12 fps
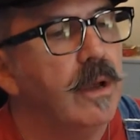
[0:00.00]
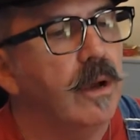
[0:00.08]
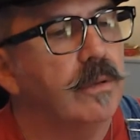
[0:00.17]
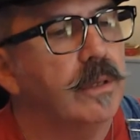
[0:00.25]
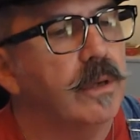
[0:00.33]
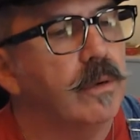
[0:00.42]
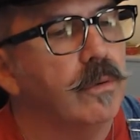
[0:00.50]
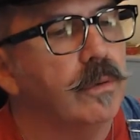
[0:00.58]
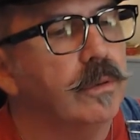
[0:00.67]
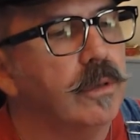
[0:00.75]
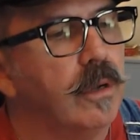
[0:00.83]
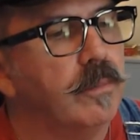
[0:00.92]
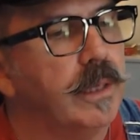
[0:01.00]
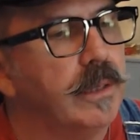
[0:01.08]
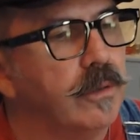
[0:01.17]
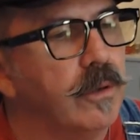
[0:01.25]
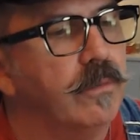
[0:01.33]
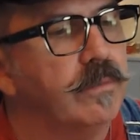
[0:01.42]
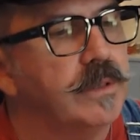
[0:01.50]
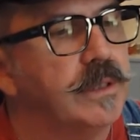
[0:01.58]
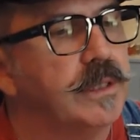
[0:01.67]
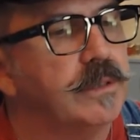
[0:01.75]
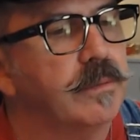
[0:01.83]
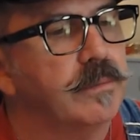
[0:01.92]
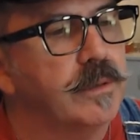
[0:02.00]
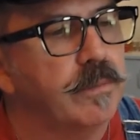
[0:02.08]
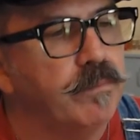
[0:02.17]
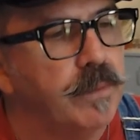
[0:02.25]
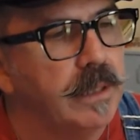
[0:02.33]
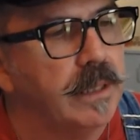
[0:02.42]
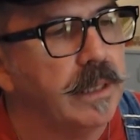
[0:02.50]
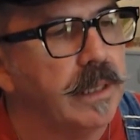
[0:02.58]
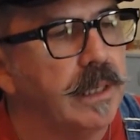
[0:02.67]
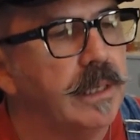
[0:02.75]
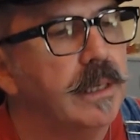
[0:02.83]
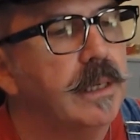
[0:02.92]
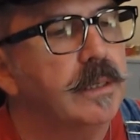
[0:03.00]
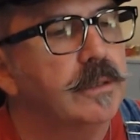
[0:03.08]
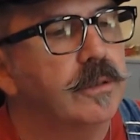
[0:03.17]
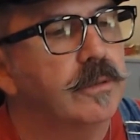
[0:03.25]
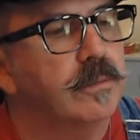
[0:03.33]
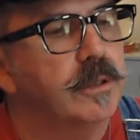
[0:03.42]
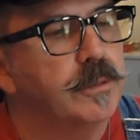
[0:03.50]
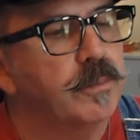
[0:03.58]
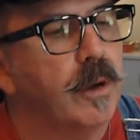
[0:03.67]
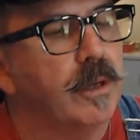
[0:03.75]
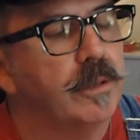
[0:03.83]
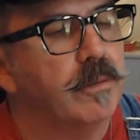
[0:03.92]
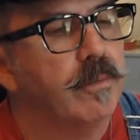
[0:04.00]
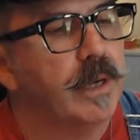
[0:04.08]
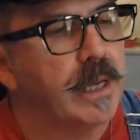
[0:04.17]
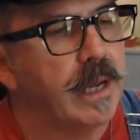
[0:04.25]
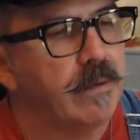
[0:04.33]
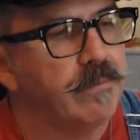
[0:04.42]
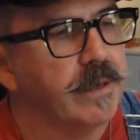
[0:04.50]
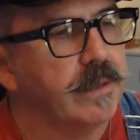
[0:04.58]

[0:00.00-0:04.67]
on the autonomic nervous system's ability to respond and recover.